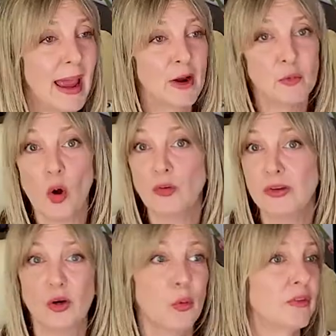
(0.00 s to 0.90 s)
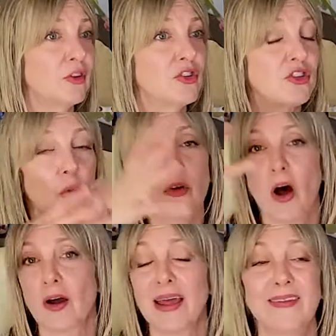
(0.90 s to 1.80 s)
And Rosie, who was a show
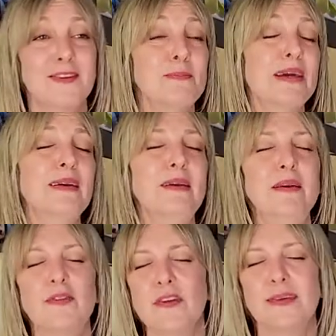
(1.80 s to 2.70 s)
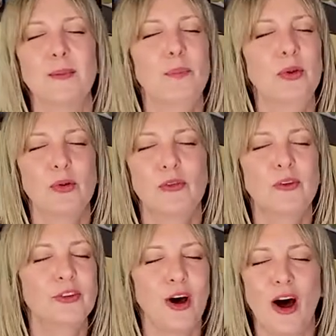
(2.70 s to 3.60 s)
dog and this magnificent,
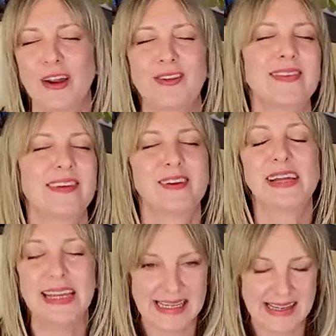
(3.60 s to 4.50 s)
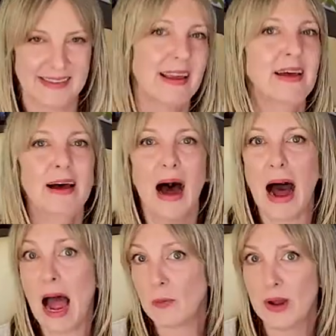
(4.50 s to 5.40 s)
beautiful dog and still is,
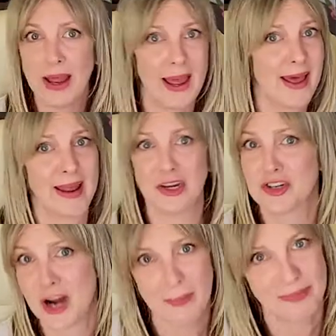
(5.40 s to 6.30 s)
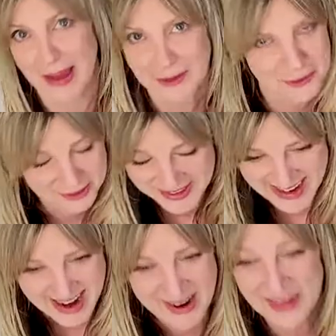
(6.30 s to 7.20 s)
I went ahead and chopped that tree
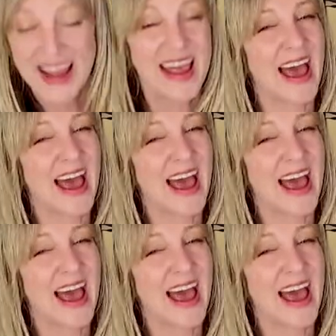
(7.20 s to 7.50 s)
down.